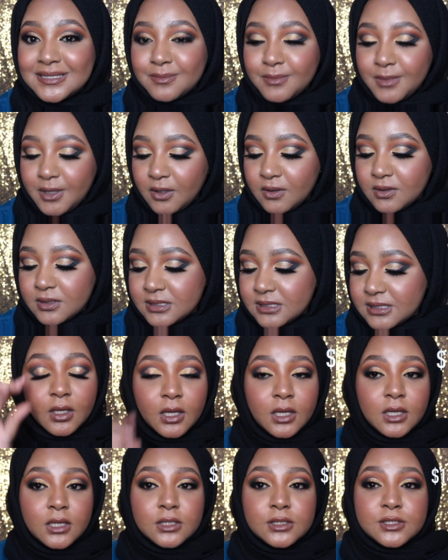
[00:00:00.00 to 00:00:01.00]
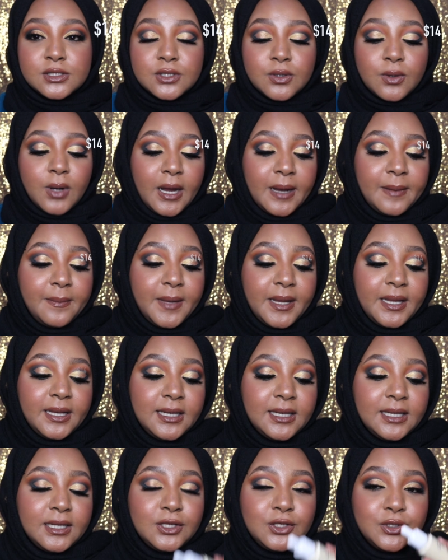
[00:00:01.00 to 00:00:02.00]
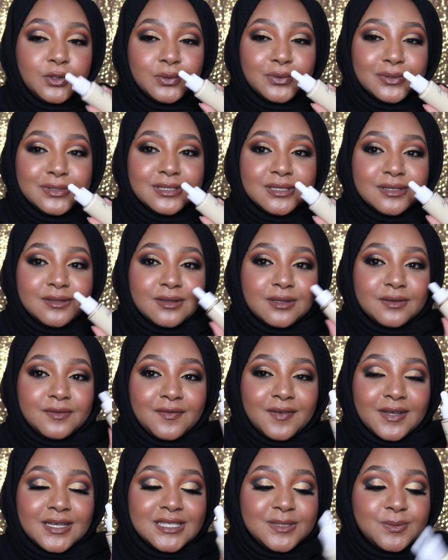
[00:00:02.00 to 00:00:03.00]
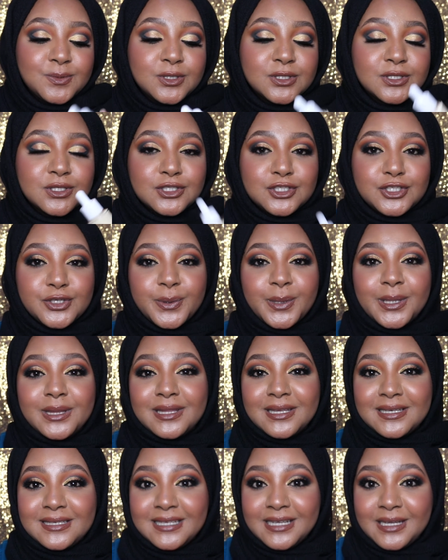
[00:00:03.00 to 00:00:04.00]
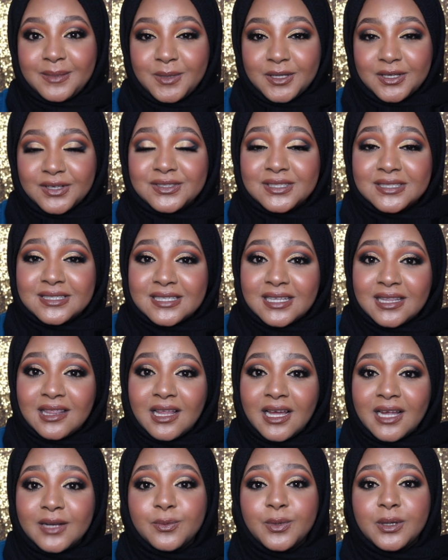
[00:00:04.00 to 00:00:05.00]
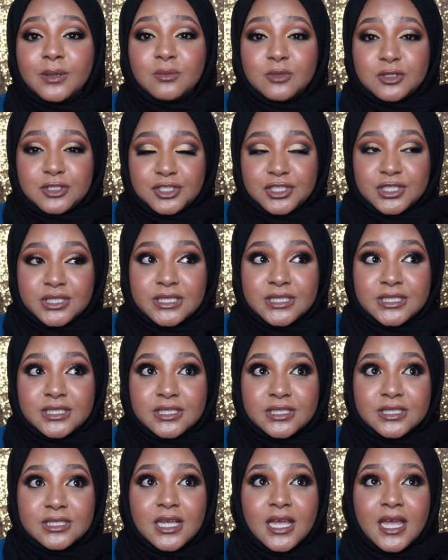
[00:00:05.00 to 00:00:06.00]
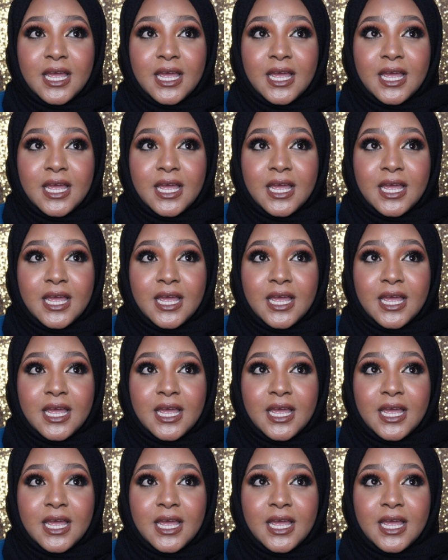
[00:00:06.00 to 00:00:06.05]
milks. So I mainly use the face milks during the day because it's a lightweight moisturizer,